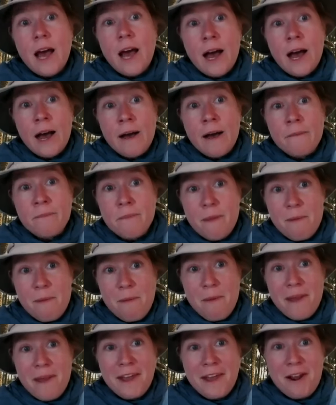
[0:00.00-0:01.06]
Um, maybe
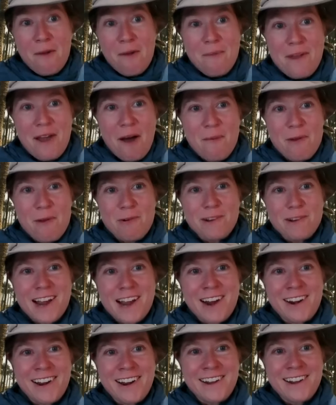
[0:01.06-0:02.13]
by then I'll be I'll be
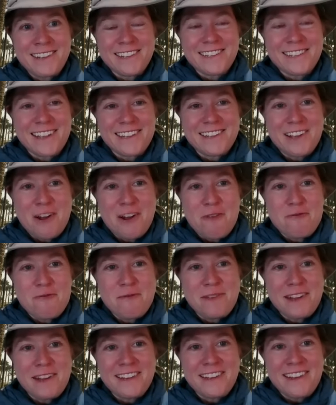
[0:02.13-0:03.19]
retired and I'll just get to go from
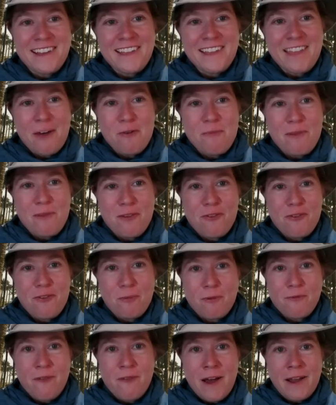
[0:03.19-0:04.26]
dig to dig. That would be
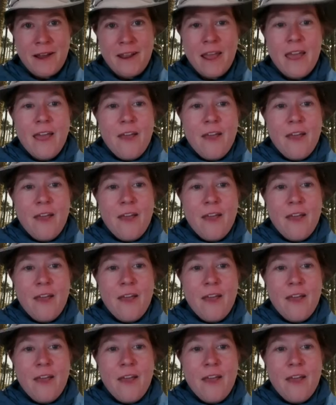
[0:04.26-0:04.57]
super fun.